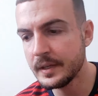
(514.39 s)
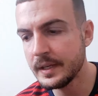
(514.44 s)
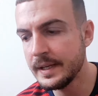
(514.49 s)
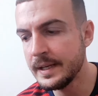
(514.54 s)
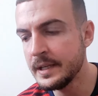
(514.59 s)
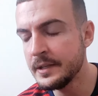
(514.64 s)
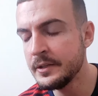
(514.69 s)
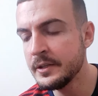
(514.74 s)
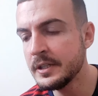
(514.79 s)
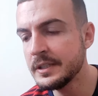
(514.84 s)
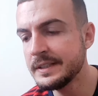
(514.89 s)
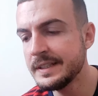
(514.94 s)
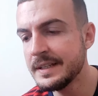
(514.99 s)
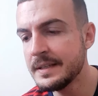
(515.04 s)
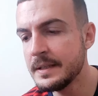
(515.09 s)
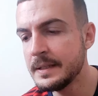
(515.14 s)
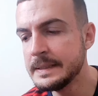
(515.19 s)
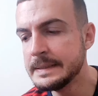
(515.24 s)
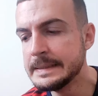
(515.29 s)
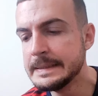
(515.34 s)
and not
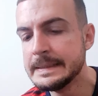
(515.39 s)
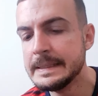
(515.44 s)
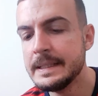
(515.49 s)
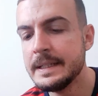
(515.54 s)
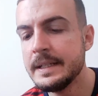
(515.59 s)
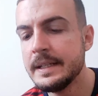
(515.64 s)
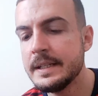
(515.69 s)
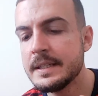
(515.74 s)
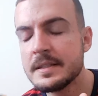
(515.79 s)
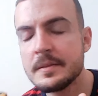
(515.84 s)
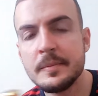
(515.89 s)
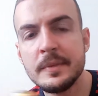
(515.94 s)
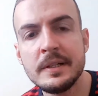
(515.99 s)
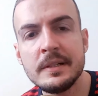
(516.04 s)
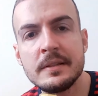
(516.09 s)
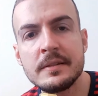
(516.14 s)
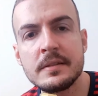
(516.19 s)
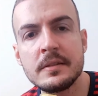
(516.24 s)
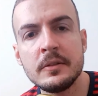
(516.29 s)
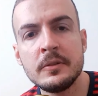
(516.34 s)
a, it
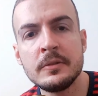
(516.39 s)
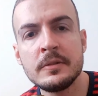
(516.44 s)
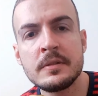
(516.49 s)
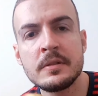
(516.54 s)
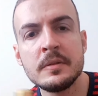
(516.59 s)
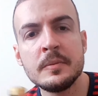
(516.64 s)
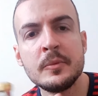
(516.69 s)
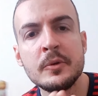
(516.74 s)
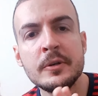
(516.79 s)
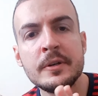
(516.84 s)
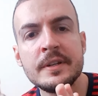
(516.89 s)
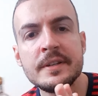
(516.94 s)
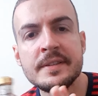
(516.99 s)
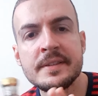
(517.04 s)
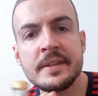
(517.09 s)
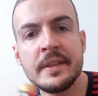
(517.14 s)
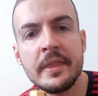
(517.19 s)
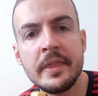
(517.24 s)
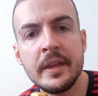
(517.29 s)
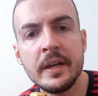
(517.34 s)
smells also more
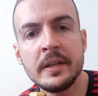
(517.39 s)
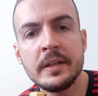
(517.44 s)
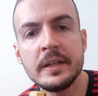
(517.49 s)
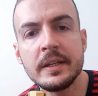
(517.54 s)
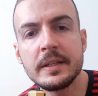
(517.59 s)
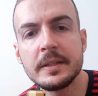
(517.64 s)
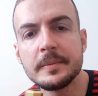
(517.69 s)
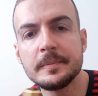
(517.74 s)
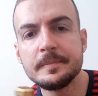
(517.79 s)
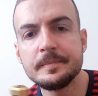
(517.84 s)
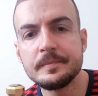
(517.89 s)
synthetic.